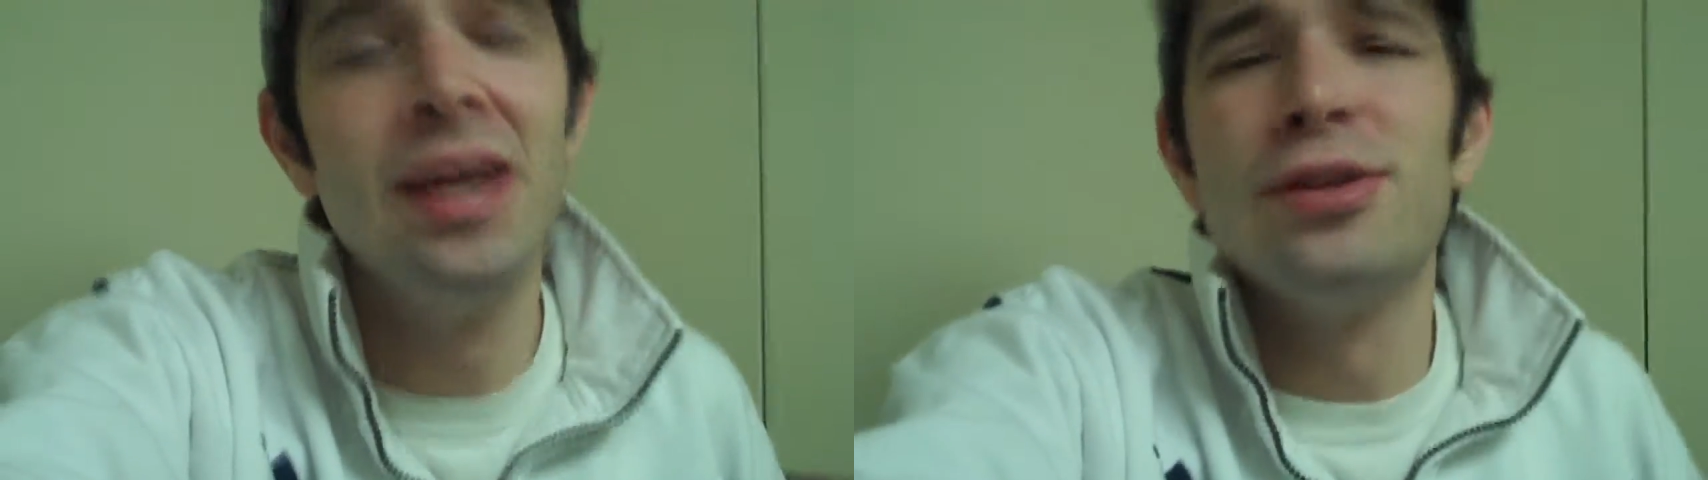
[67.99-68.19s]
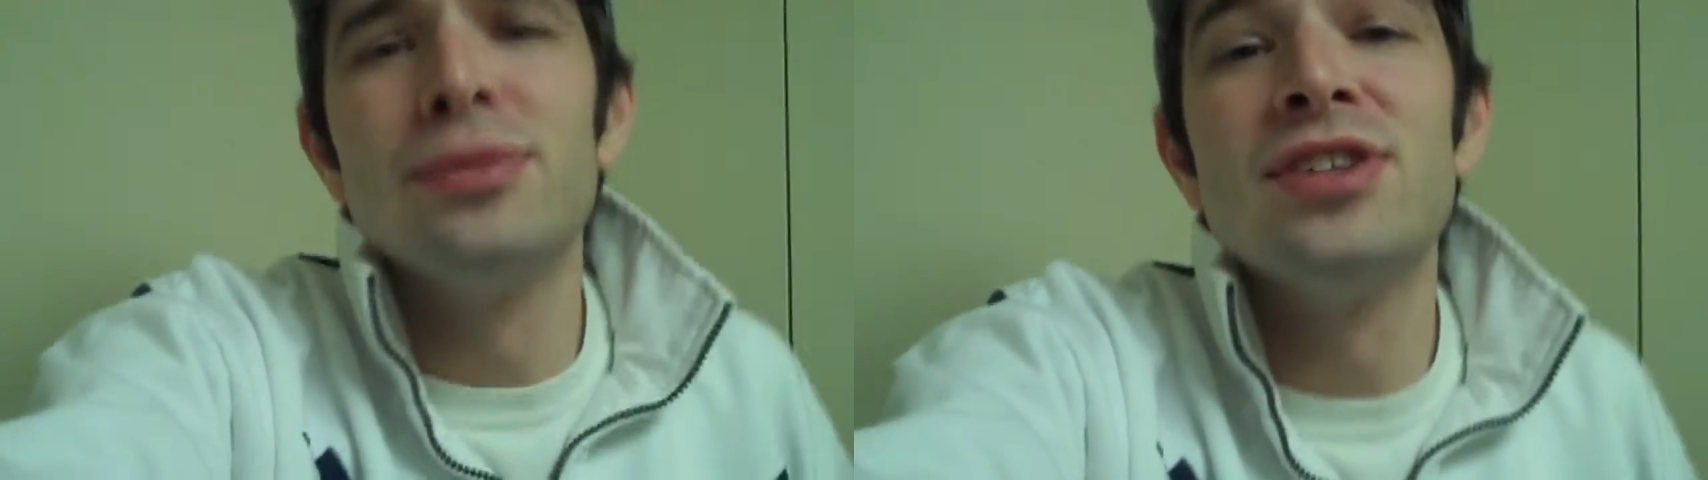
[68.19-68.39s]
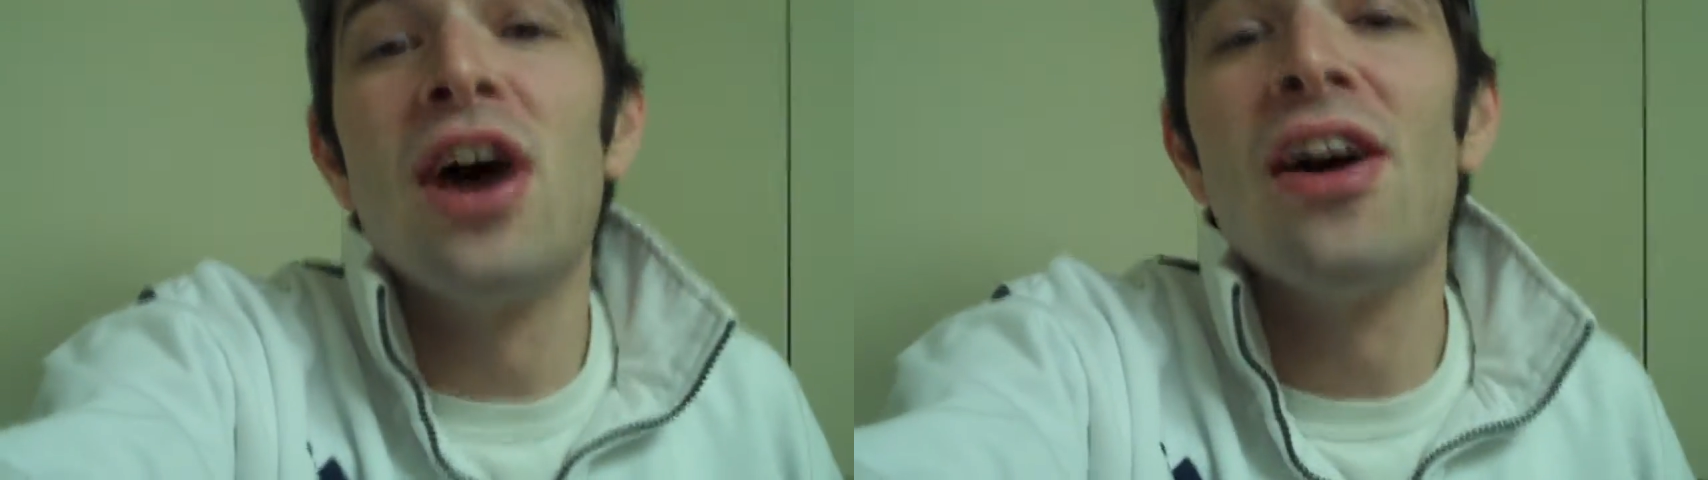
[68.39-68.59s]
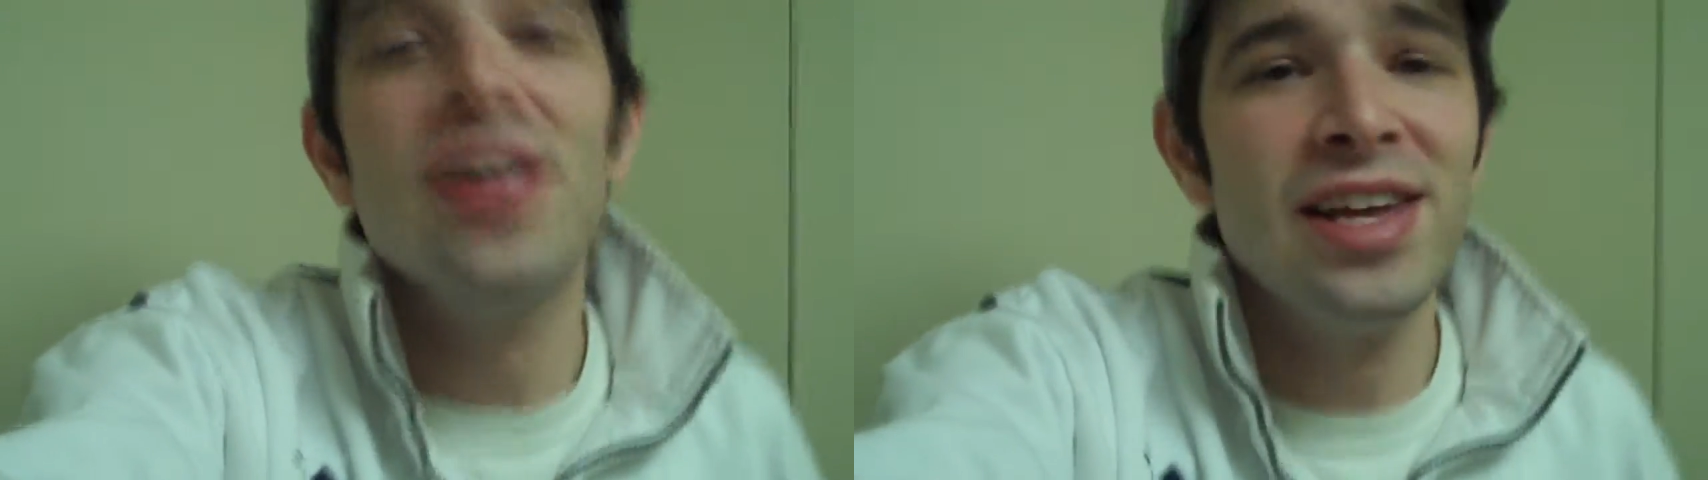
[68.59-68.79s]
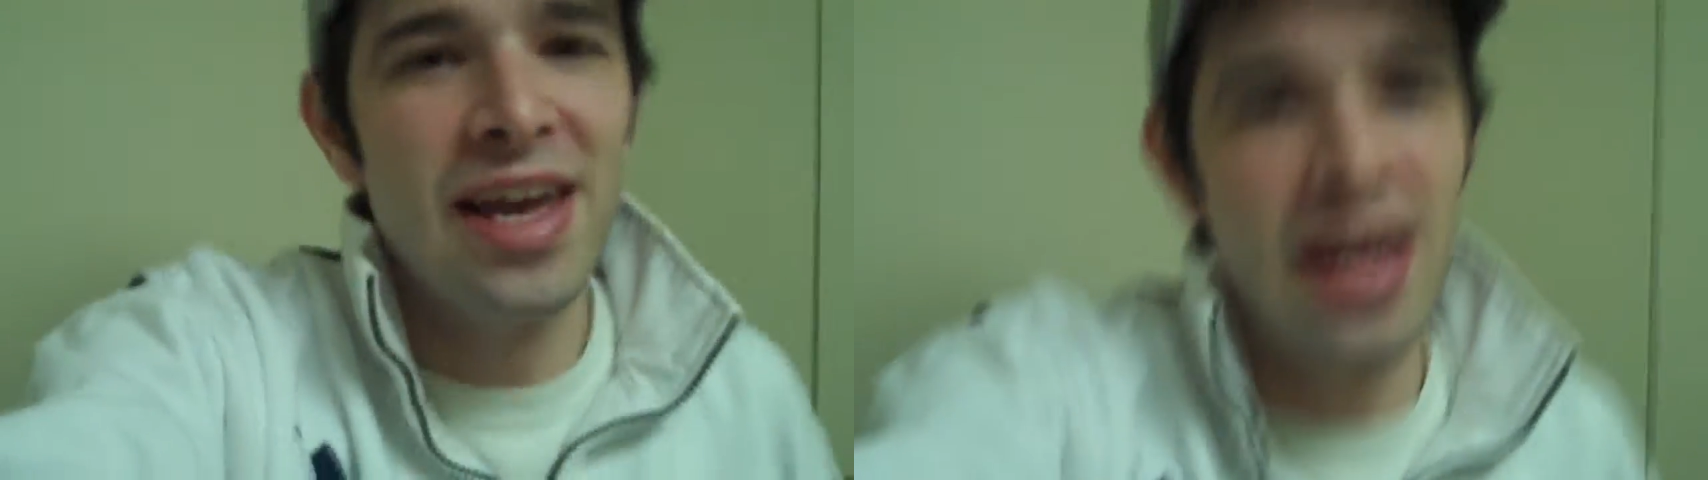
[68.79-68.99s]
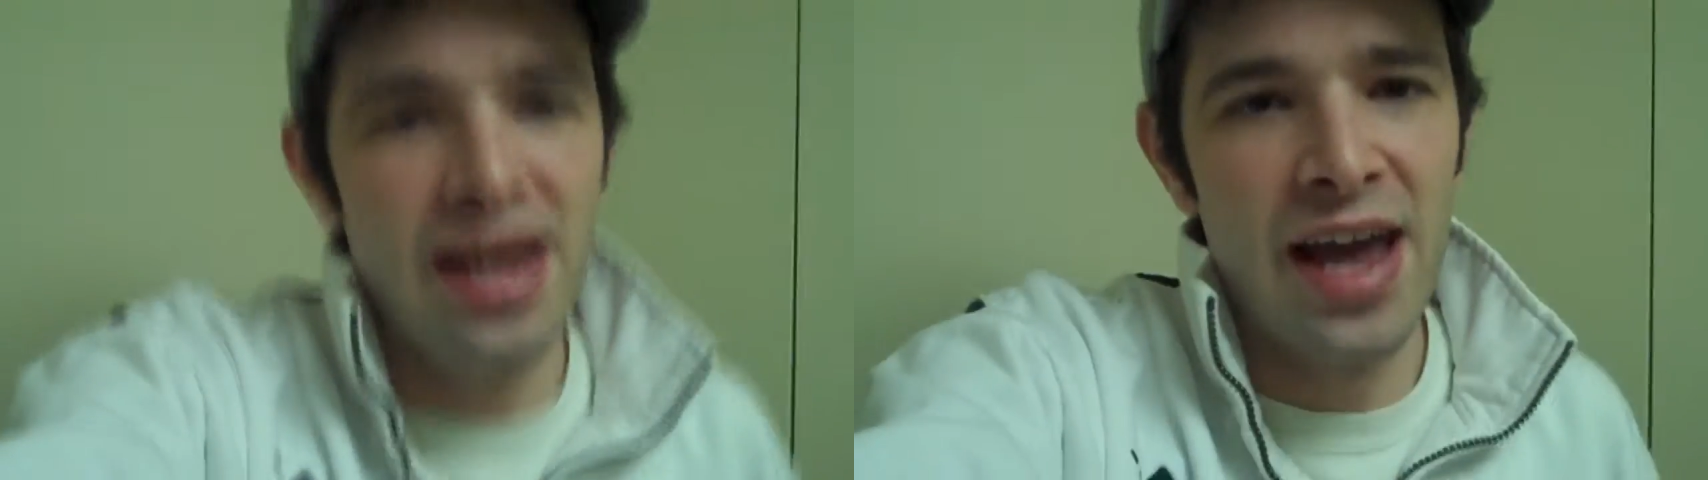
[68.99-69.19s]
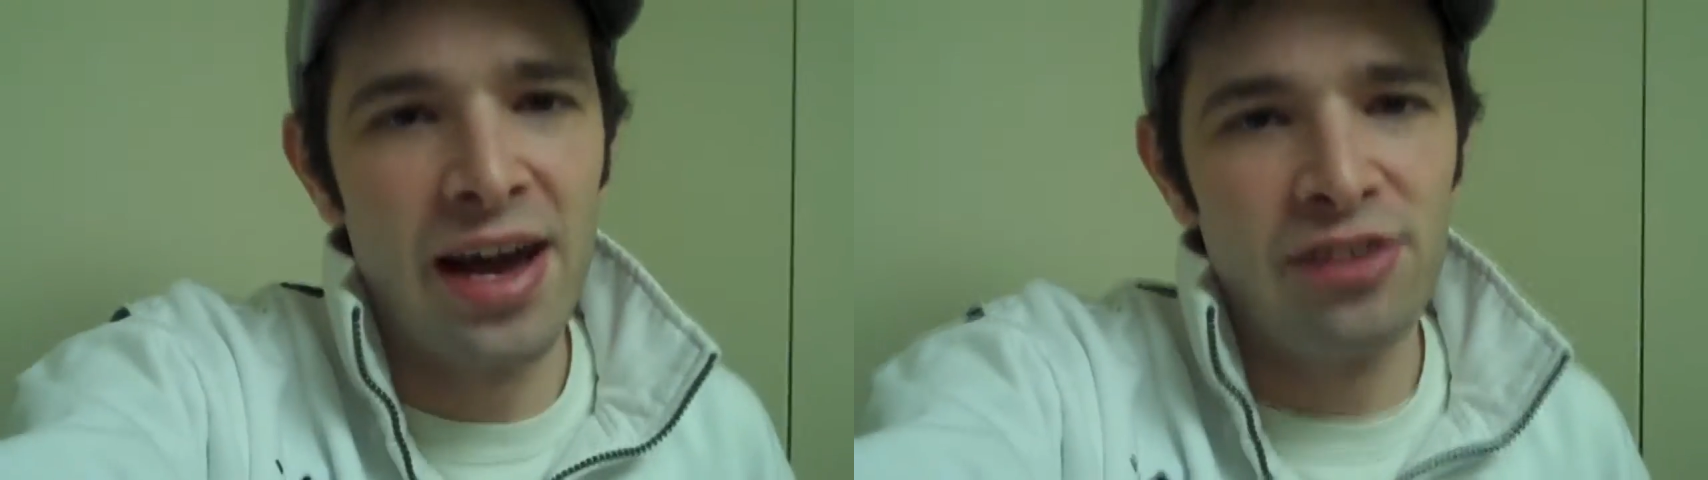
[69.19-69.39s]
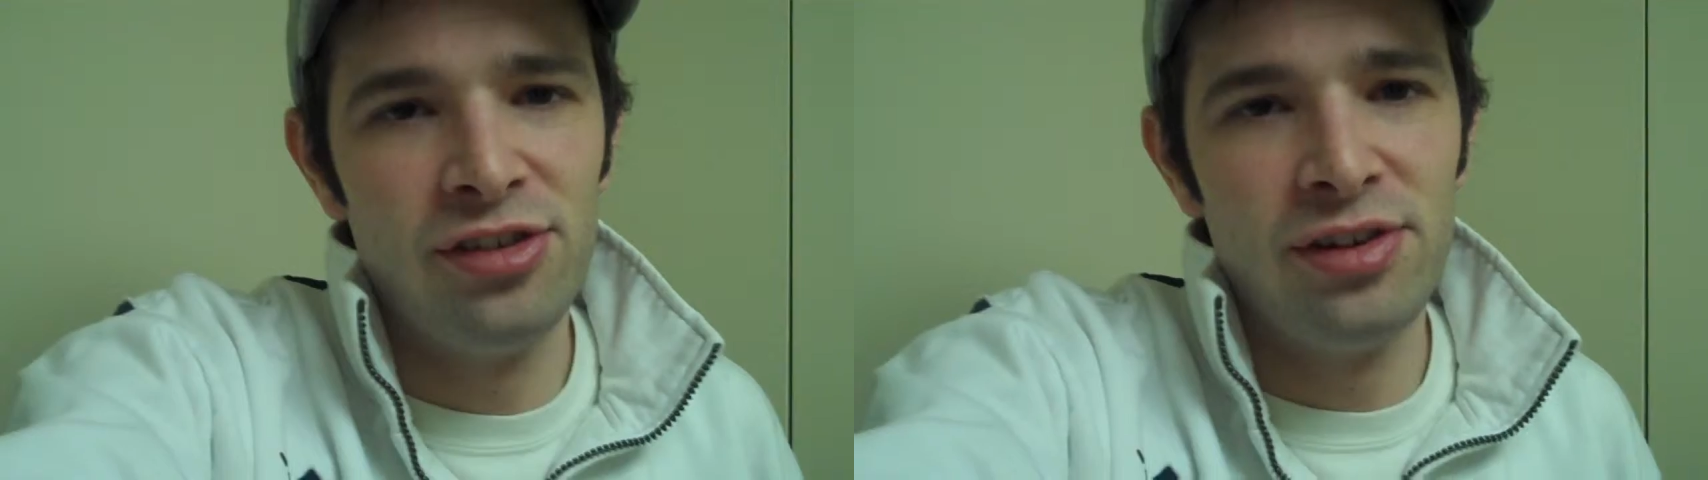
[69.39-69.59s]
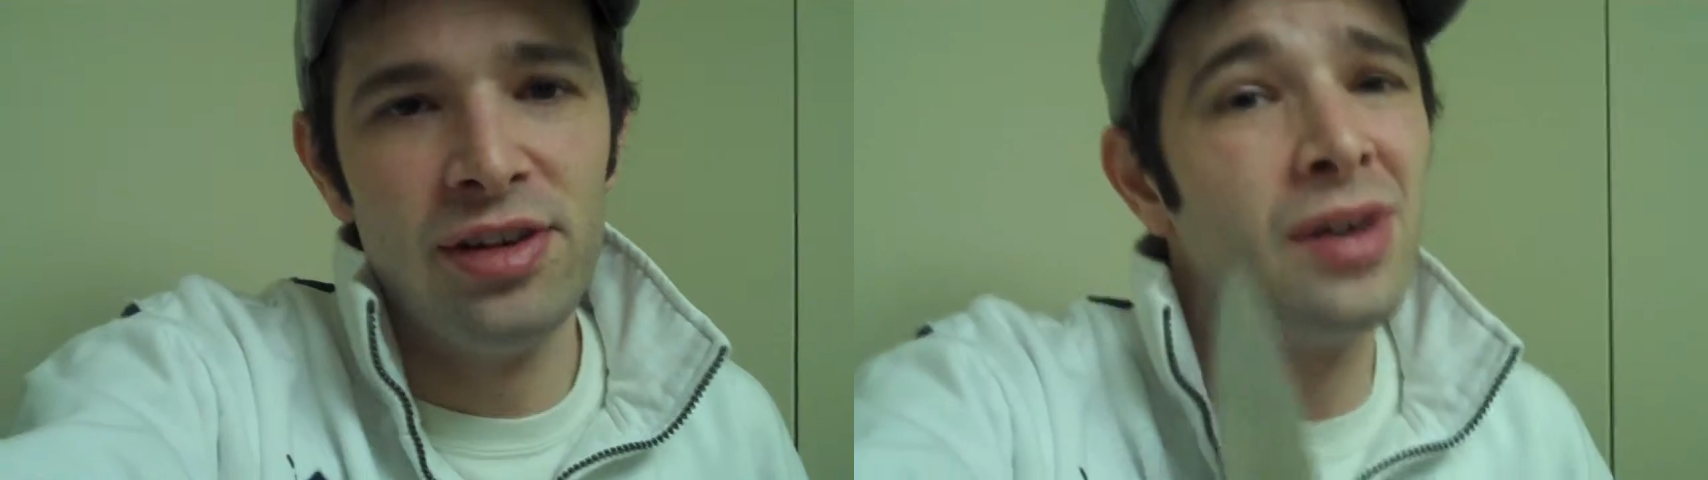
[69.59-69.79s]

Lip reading: There was hardly any action.